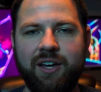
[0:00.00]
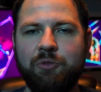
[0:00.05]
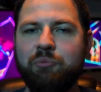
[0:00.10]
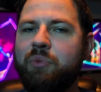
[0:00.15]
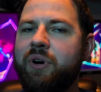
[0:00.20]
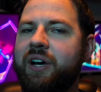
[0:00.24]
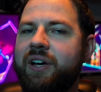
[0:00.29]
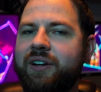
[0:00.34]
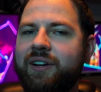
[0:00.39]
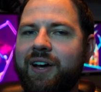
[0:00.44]

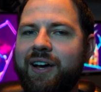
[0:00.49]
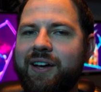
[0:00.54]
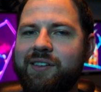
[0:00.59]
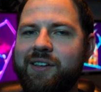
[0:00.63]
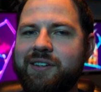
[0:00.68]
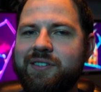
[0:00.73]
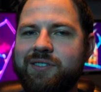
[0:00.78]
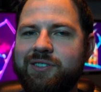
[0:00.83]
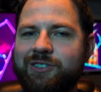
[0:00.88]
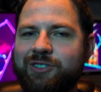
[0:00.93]
but I
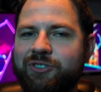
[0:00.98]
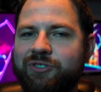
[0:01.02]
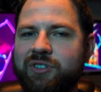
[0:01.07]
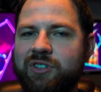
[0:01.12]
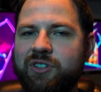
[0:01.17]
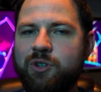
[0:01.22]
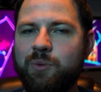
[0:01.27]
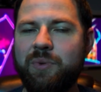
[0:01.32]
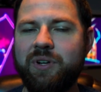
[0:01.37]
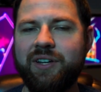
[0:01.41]
like to live a
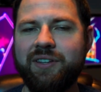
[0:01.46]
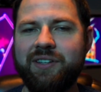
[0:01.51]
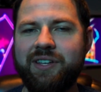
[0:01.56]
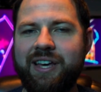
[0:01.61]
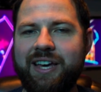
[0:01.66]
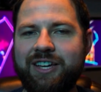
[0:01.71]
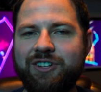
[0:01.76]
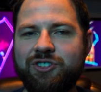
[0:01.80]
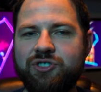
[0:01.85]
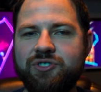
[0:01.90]
little bit on
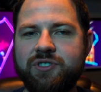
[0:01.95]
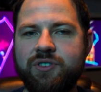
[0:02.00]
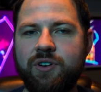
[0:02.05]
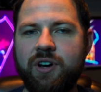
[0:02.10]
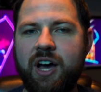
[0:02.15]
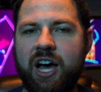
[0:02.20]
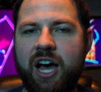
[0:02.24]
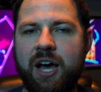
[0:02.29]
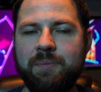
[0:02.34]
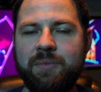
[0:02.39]
the edge,
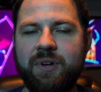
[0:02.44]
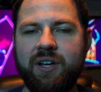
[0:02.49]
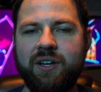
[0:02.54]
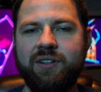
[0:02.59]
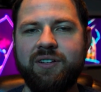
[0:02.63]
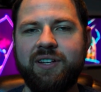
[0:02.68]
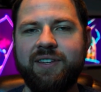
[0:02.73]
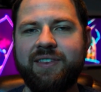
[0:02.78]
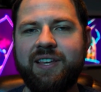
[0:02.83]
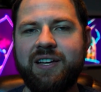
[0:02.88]
so I'm not going
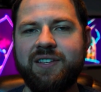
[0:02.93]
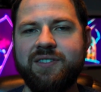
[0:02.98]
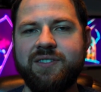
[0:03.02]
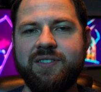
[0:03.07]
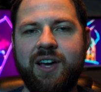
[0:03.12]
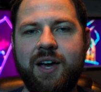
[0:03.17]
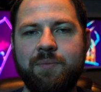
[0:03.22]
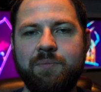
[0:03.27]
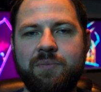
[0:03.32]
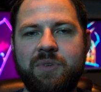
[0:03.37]
to let that
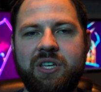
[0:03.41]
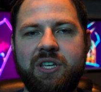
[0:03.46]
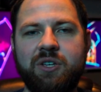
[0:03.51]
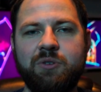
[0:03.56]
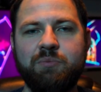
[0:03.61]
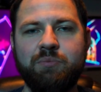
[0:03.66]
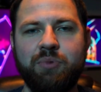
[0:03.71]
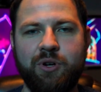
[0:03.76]
stop me